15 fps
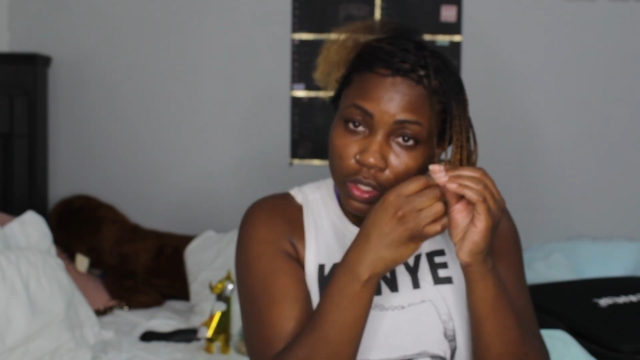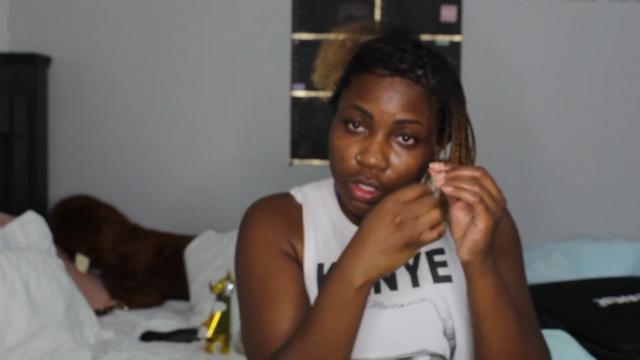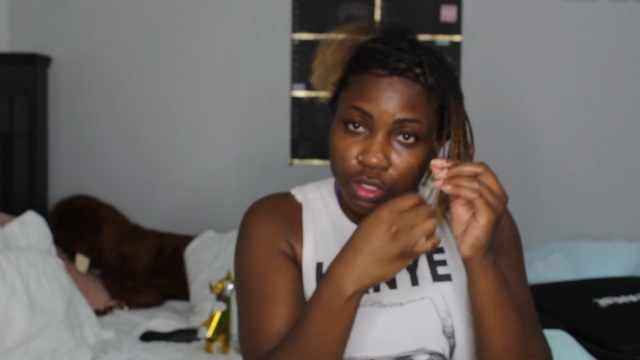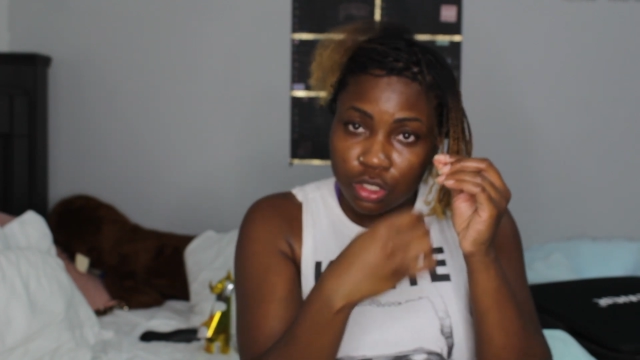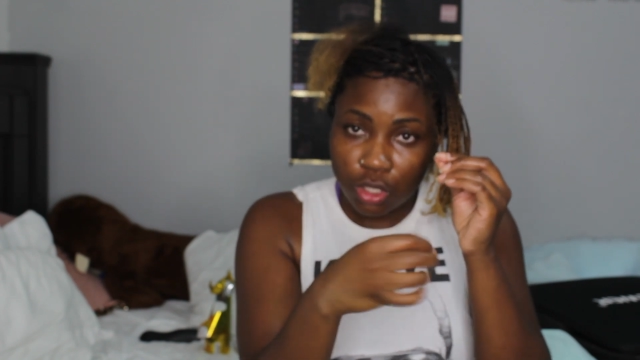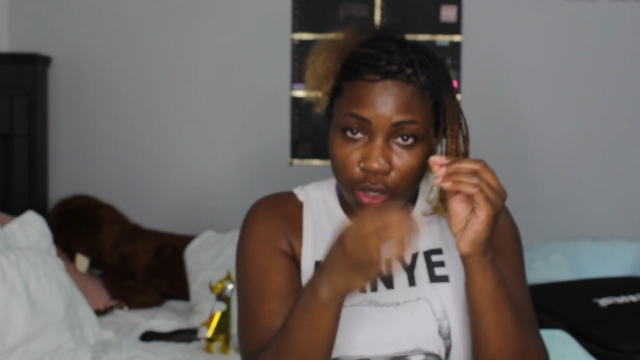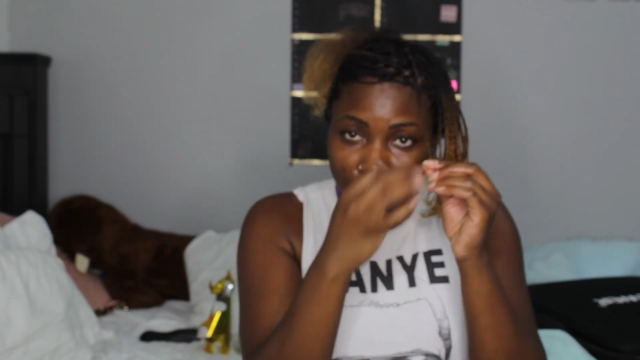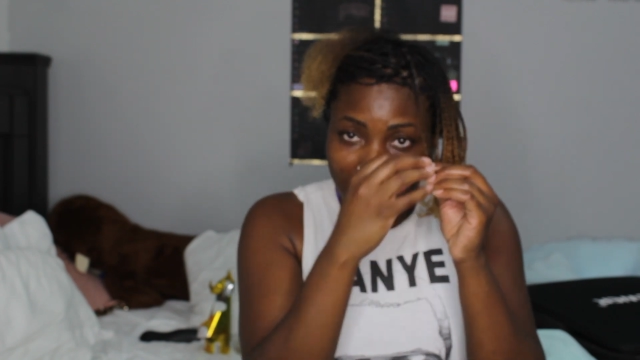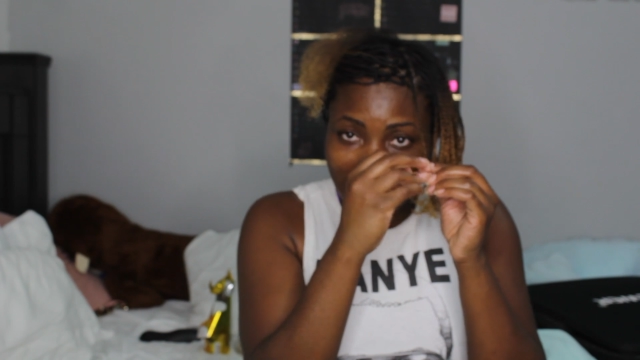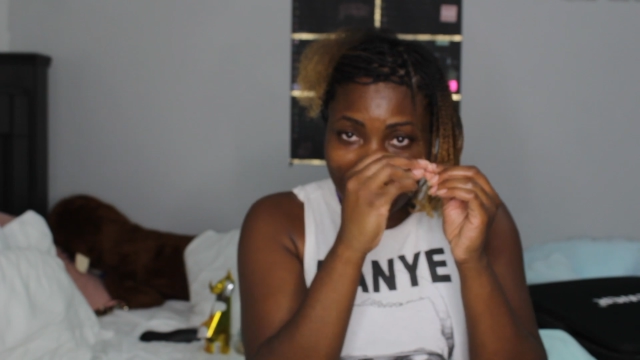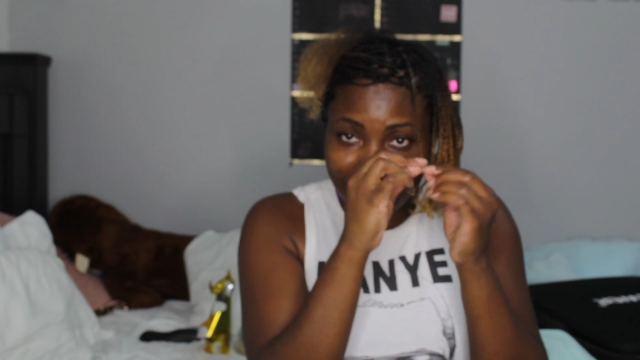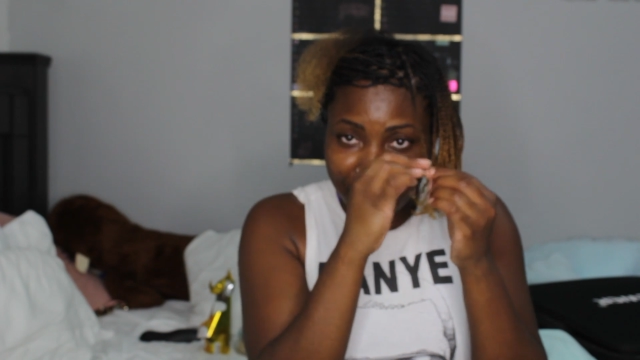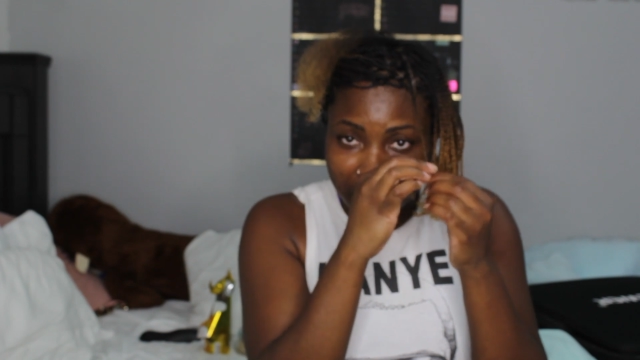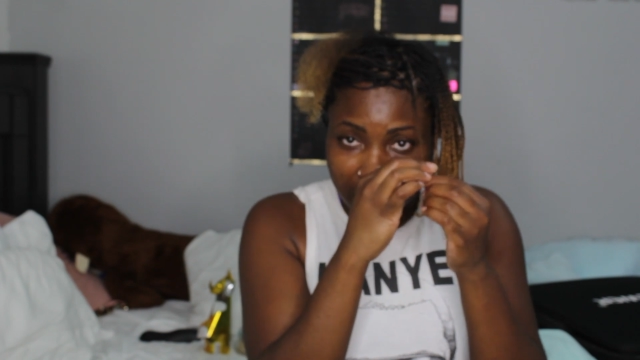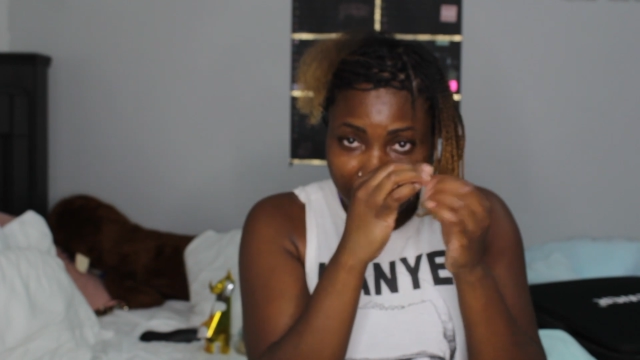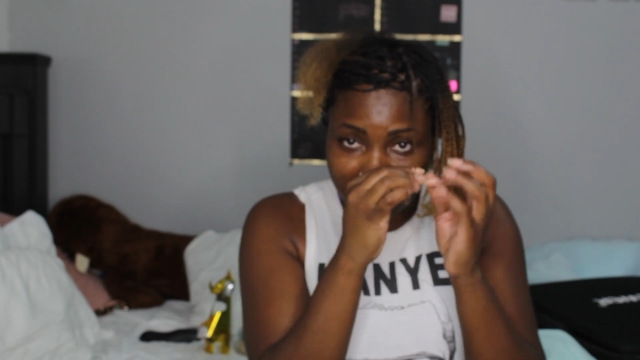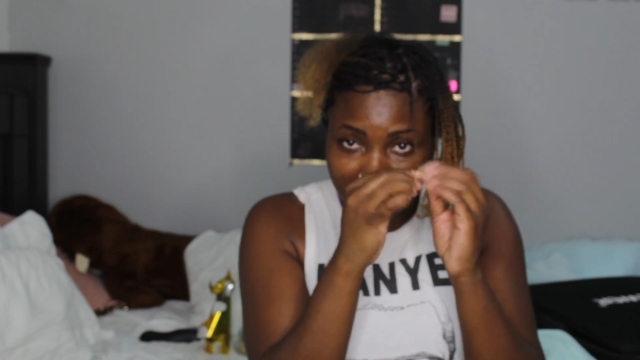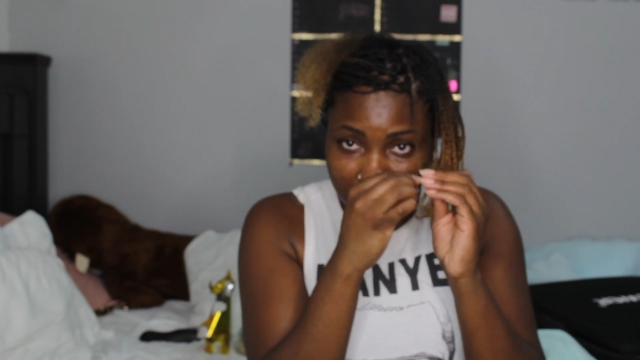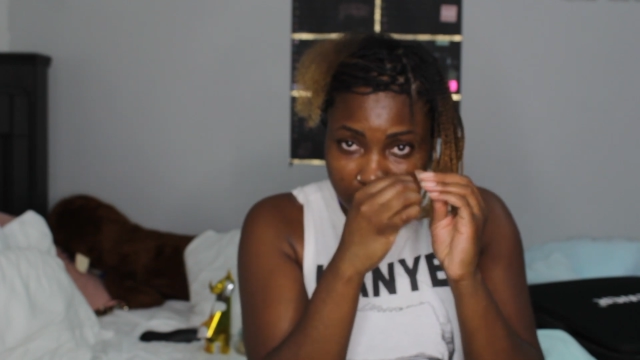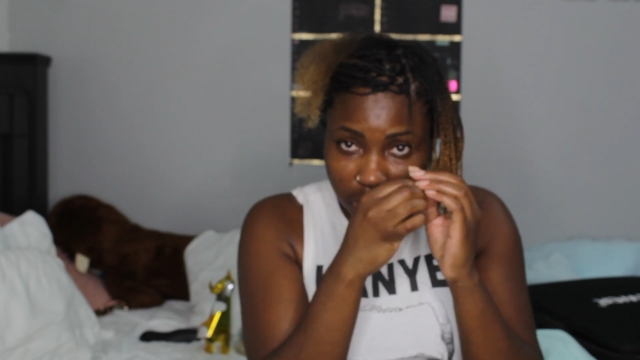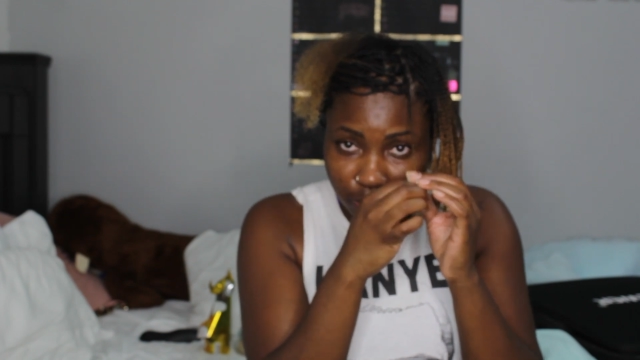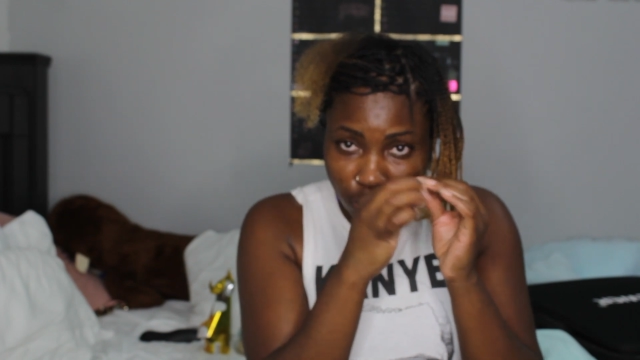So I put them
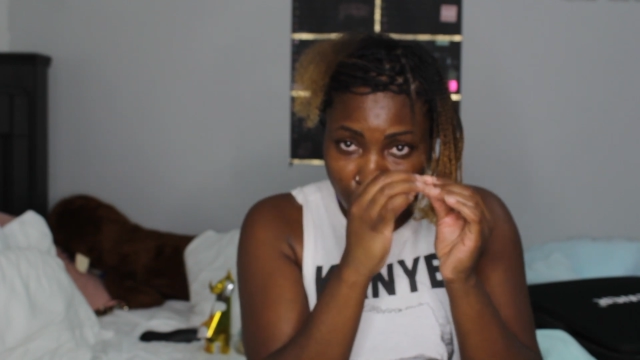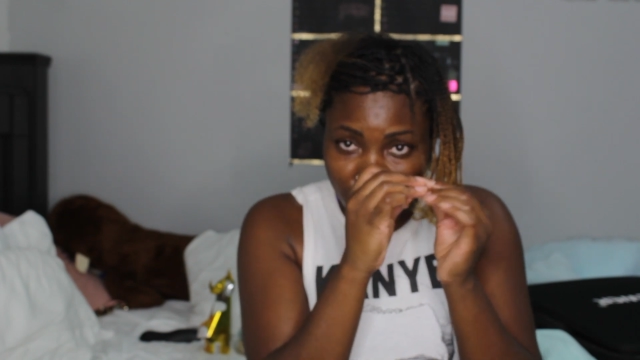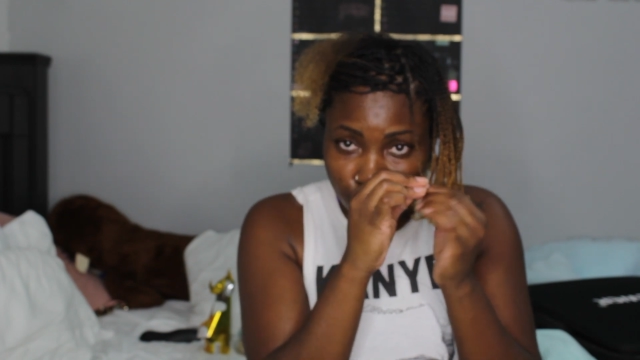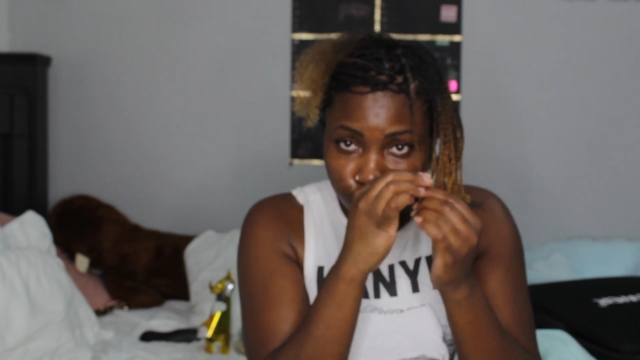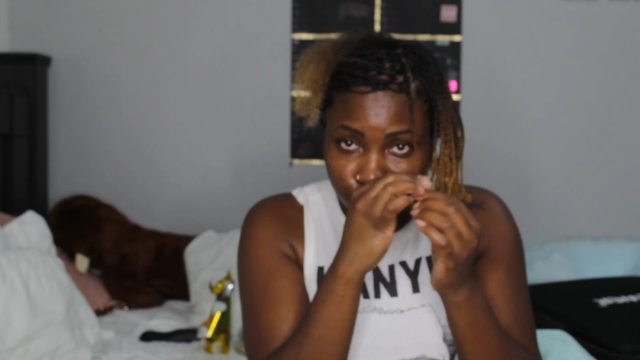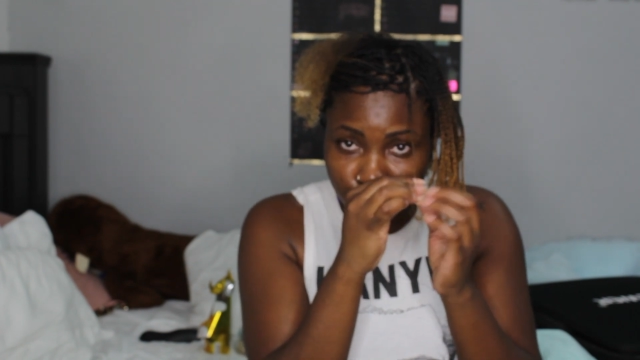in small